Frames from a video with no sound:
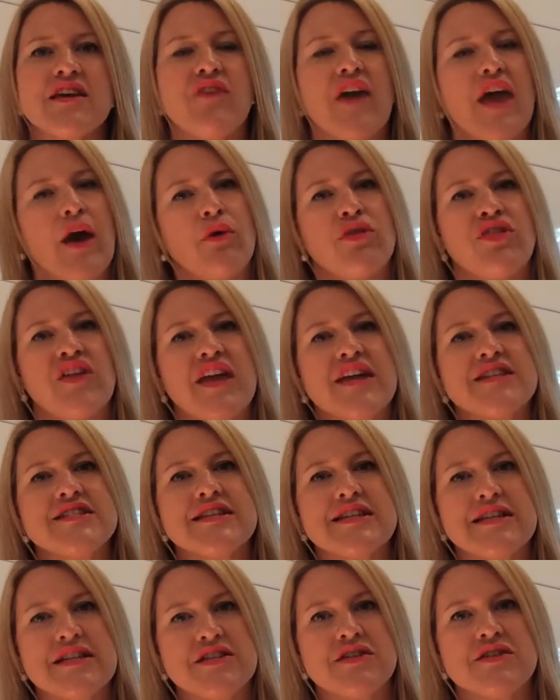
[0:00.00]
of healthy and
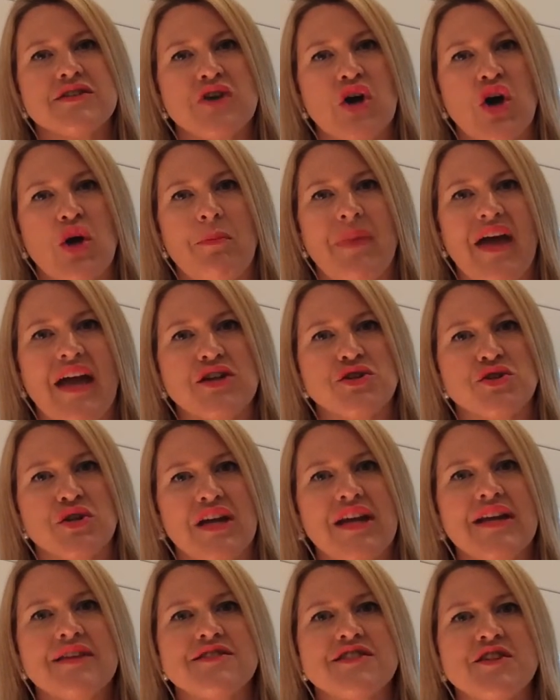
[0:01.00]
delicious home-baked
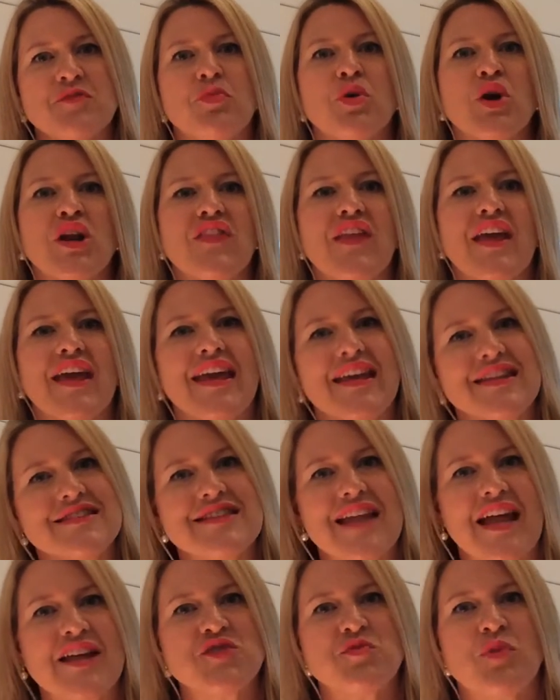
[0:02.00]
treats to put in their kids'
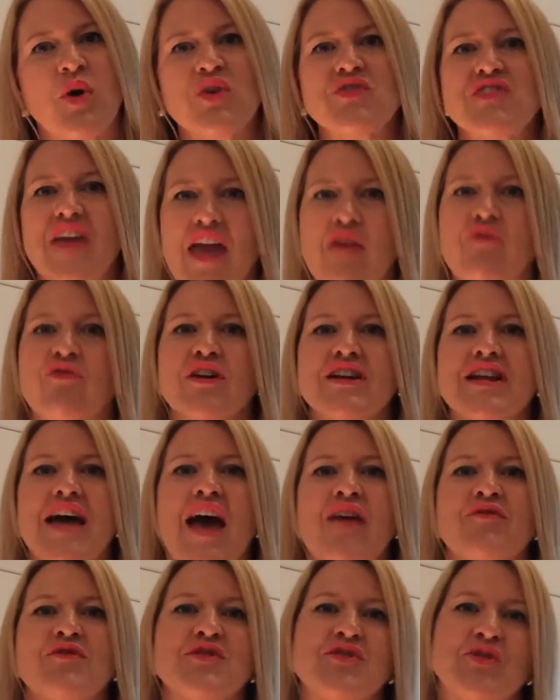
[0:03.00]
lunchbox every
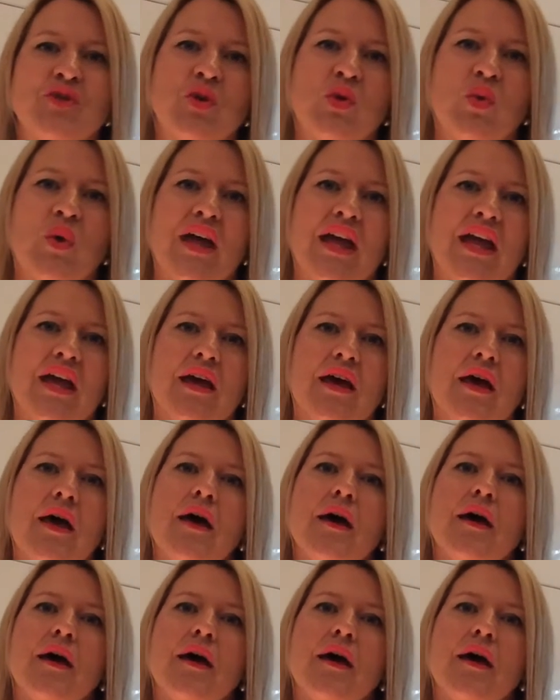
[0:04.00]
day of the school week,